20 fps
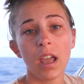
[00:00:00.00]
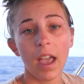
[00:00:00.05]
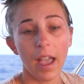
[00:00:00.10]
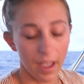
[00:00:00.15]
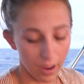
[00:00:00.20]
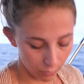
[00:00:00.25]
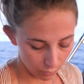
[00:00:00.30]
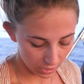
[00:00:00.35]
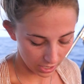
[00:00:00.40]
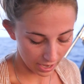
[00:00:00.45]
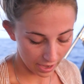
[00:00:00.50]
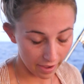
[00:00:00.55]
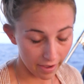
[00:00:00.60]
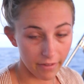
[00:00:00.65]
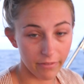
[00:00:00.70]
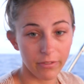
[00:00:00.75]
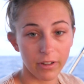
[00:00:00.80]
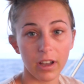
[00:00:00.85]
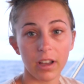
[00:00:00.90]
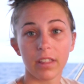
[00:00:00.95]
and we
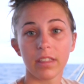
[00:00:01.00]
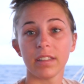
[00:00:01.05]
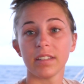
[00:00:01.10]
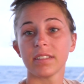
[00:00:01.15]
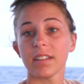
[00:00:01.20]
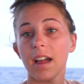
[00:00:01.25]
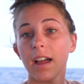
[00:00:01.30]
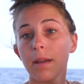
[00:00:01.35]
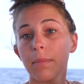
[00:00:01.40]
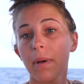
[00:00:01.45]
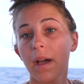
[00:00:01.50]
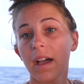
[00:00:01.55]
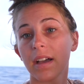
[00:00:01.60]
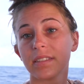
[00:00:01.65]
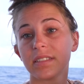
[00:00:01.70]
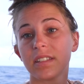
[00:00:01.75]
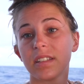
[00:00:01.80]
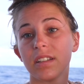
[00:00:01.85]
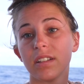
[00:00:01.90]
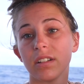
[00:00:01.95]
have these
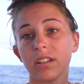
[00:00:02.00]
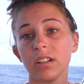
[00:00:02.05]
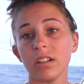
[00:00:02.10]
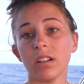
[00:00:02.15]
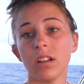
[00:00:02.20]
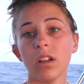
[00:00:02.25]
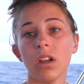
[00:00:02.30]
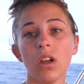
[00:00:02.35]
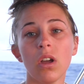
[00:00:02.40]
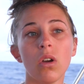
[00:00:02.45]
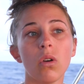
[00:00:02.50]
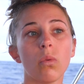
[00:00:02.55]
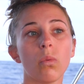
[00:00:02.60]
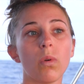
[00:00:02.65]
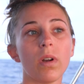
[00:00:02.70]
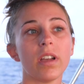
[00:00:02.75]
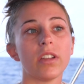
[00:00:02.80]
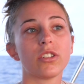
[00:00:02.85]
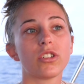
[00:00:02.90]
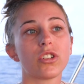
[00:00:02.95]
iPads here,
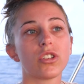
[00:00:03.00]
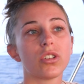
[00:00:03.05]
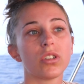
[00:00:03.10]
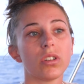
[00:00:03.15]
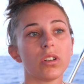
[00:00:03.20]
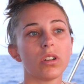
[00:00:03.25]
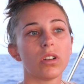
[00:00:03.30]
which